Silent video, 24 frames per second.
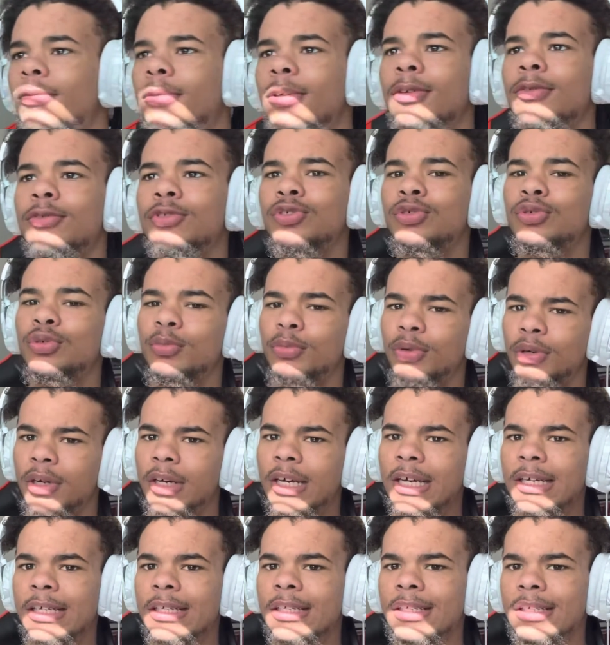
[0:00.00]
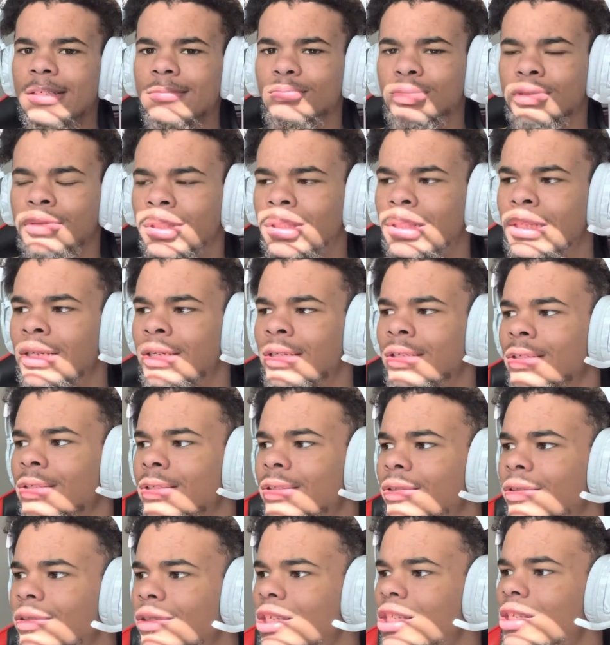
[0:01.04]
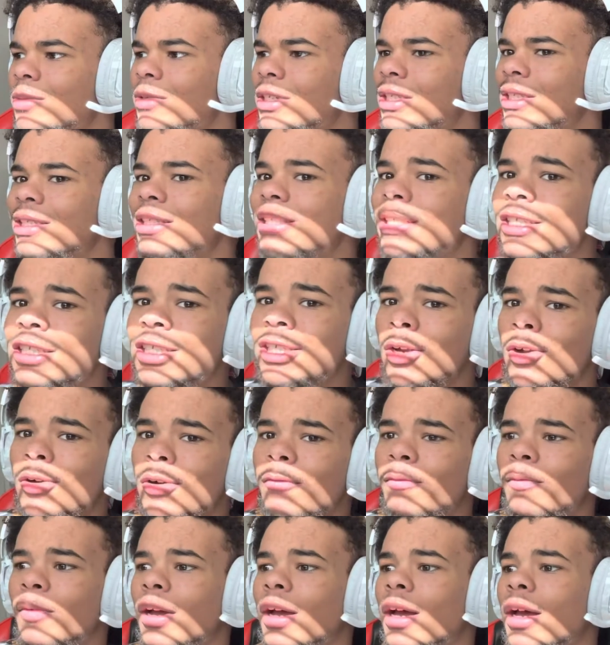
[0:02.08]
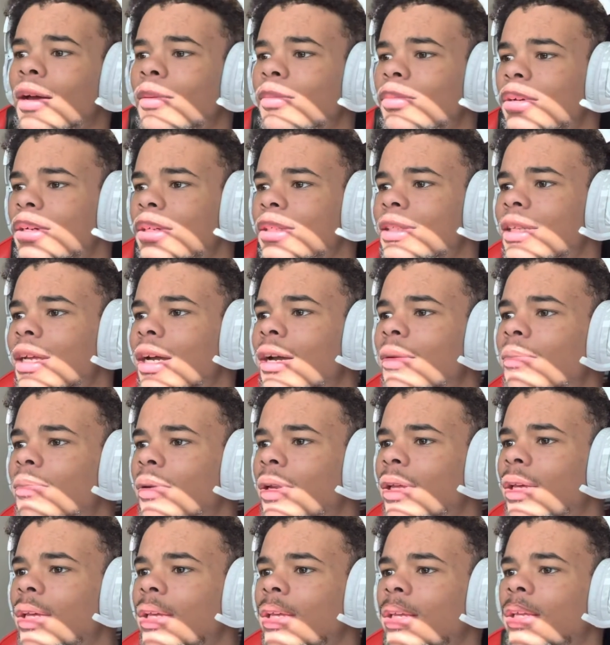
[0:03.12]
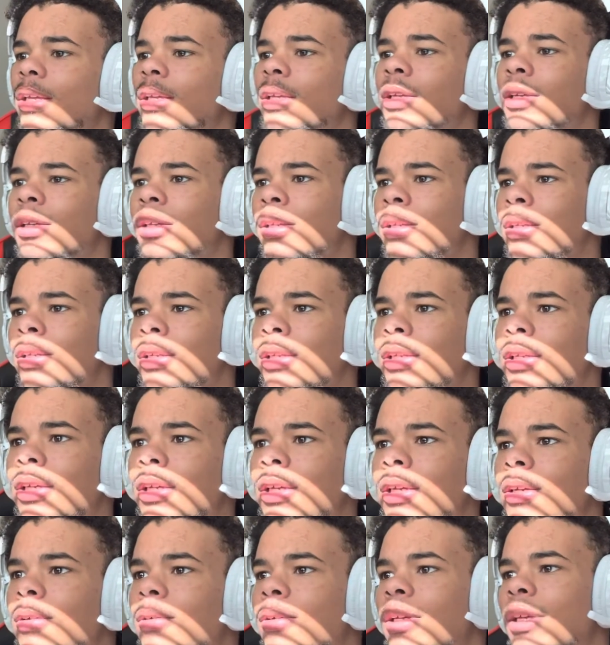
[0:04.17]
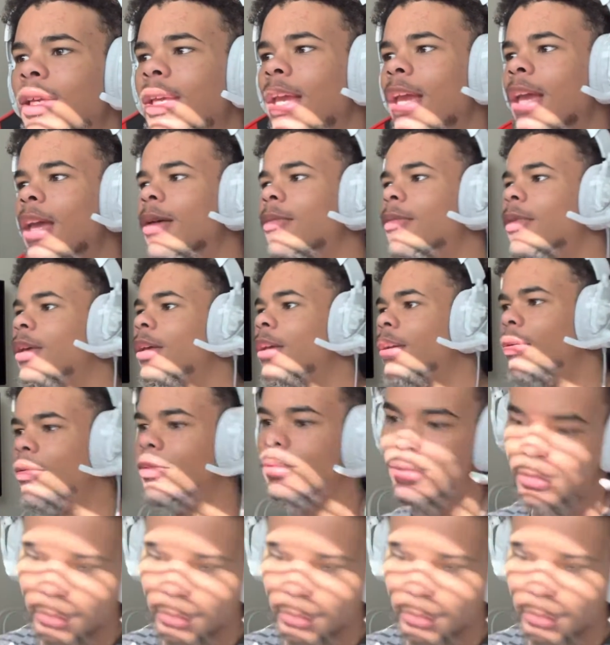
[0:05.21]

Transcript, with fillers: wrong with you, boy? this is a certified, boy. Stop playing. Nigga came in, I would